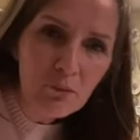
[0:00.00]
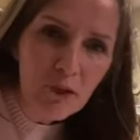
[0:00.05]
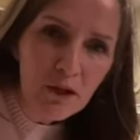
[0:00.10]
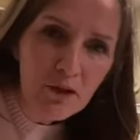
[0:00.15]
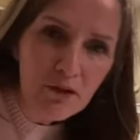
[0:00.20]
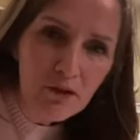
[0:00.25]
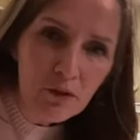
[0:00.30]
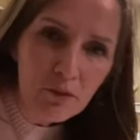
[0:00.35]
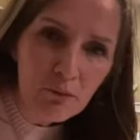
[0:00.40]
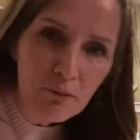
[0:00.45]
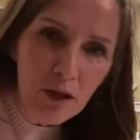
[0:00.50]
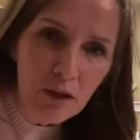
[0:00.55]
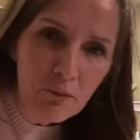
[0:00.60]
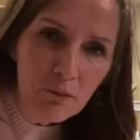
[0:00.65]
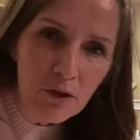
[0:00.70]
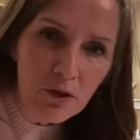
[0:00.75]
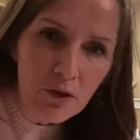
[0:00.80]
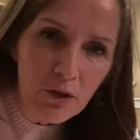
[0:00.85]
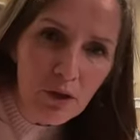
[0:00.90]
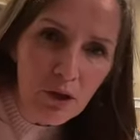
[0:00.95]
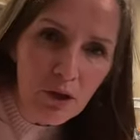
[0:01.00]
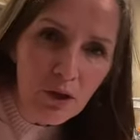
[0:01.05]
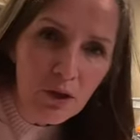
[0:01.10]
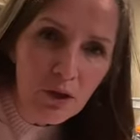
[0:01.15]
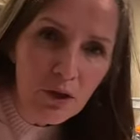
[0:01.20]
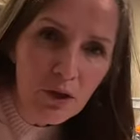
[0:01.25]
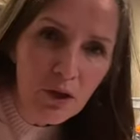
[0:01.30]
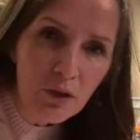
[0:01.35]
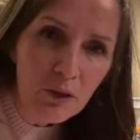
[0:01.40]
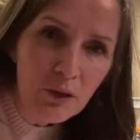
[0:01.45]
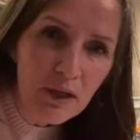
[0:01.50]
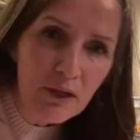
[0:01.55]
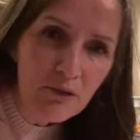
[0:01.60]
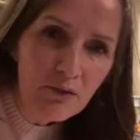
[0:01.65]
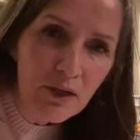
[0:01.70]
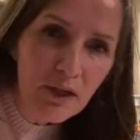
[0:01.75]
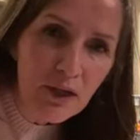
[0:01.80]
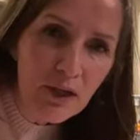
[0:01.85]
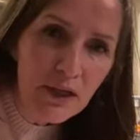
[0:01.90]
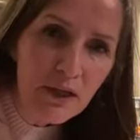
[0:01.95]
much at the moment. Do you
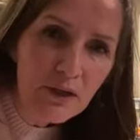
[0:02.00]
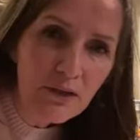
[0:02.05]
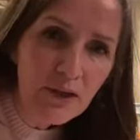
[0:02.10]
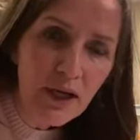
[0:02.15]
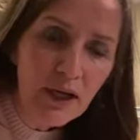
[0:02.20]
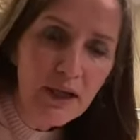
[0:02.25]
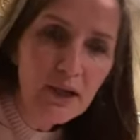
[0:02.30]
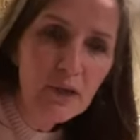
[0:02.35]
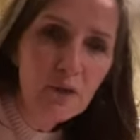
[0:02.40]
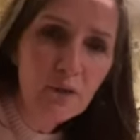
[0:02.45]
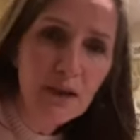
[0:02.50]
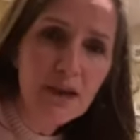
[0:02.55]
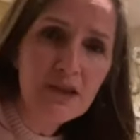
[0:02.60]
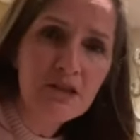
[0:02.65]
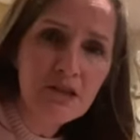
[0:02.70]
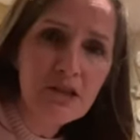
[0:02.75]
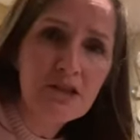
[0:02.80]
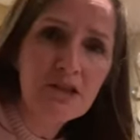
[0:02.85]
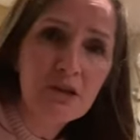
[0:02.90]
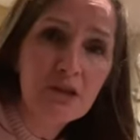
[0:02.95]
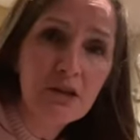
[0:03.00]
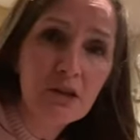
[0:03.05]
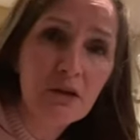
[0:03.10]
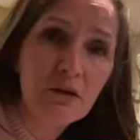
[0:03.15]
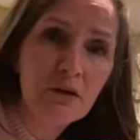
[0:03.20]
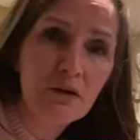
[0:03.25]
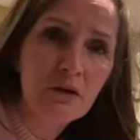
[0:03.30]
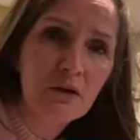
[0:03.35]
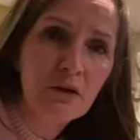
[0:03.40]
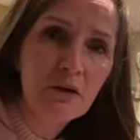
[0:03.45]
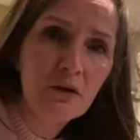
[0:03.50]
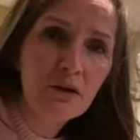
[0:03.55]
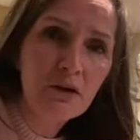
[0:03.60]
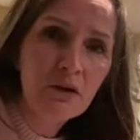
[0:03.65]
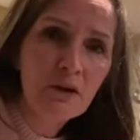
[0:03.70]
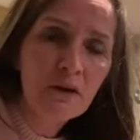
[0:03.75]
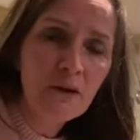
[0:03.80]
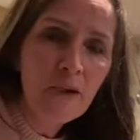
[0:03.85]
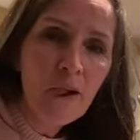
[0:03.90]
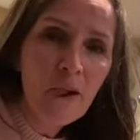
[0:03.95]
ever eat takeaways? Yes, I do.
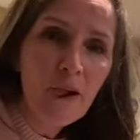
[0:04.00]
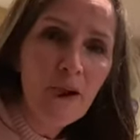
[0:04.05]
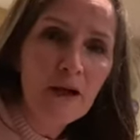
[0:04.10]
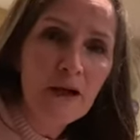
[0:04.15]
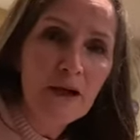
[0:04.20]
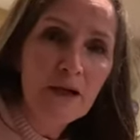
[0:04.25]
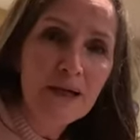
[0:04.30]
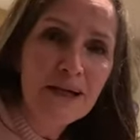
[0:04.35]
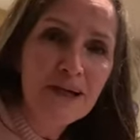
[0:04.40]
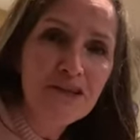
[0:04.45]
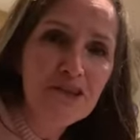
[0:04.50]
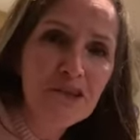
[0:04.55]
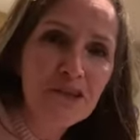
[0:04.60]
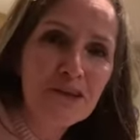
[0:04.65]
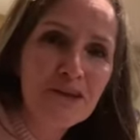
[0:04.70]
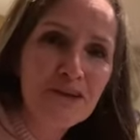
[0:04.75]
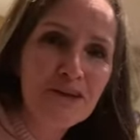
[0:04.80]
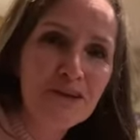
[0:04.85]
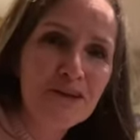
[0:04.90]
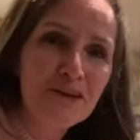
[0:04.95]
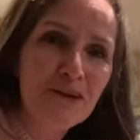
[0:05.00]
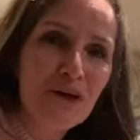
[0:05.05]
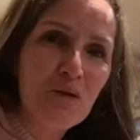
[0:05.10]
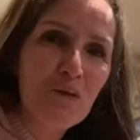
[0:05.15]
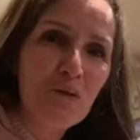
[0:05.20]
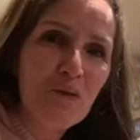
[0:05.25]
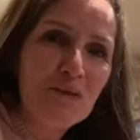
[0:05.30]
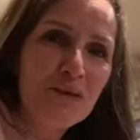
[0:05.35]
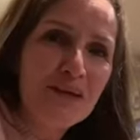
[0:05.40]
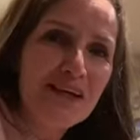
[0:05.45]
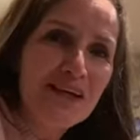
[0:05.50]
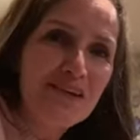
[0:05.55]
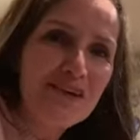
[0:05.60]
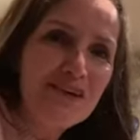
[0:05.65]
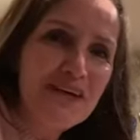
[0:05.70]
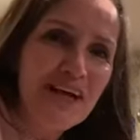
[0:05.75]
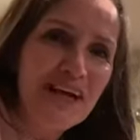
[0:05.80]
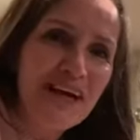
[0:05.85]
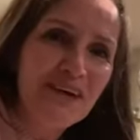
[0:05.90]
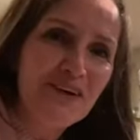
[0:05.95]
The other
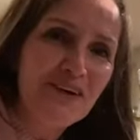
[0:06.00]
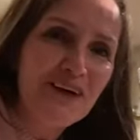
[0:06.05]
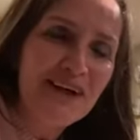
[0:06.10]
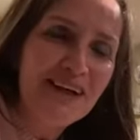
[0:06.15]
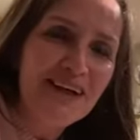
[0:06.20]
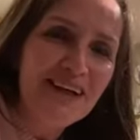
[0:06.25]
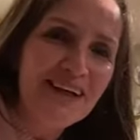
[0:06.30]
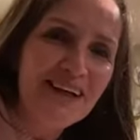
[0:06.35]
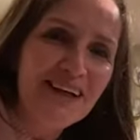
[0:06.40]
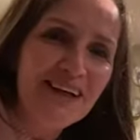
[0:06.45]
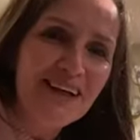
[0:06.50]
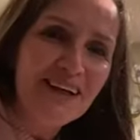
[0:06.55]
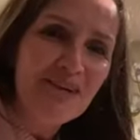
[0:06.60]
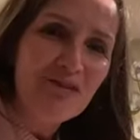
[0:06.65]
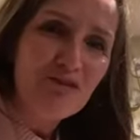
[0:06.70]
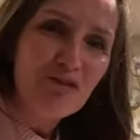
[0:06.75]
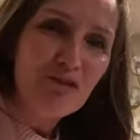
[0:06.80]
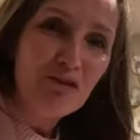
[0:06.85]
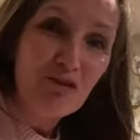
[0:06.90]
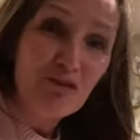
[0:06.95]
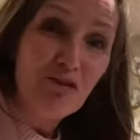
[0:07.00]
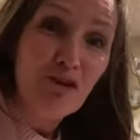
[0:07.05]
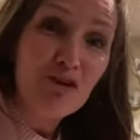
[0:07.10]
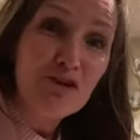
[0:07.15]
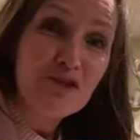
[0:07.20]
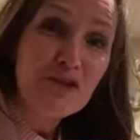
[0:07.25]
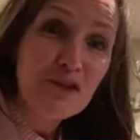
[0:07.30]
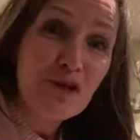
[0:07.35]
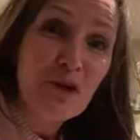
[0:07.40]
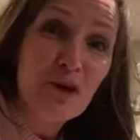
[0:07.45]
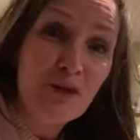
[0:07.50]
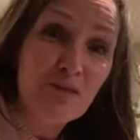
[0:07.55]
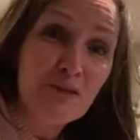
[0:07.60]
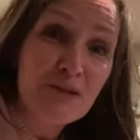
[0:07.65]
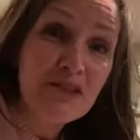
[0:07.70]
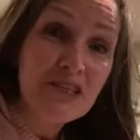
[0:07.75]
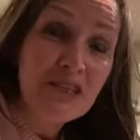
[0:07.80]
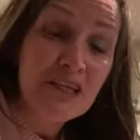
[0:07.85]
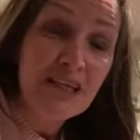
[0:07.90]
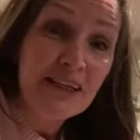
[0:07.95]
day, I, for the first time
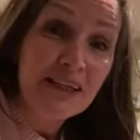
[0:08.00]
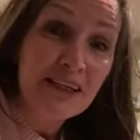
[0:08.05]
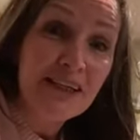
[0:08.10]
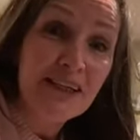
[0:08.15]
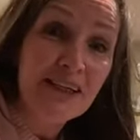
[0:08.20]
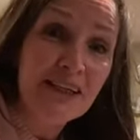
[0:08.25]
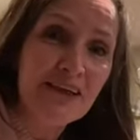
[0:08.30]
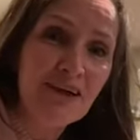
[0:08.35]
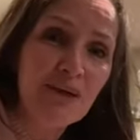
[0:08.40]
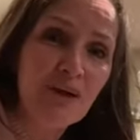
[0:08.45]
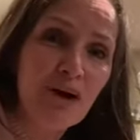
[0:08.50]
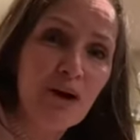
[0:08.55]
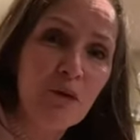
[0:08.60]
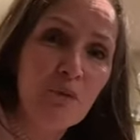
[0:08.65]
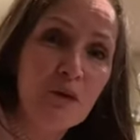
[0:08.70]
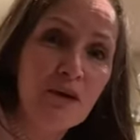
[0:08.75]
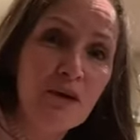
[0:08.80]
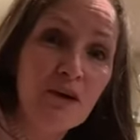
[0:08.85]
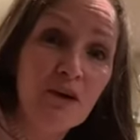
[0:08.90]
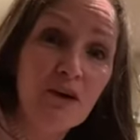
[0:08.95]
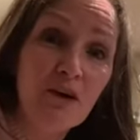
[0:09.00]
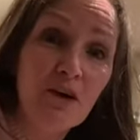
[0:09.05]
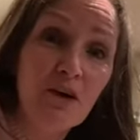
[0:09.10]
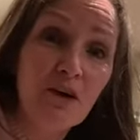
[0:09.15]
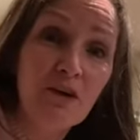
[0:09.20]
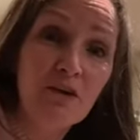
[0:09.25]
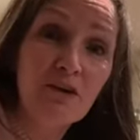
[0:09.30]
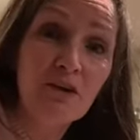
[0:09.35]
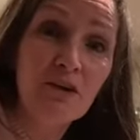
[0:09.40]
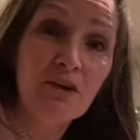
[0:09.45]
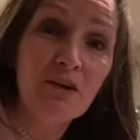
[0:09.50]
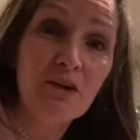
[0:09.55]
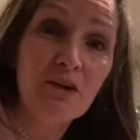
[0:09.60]
this year, I went and got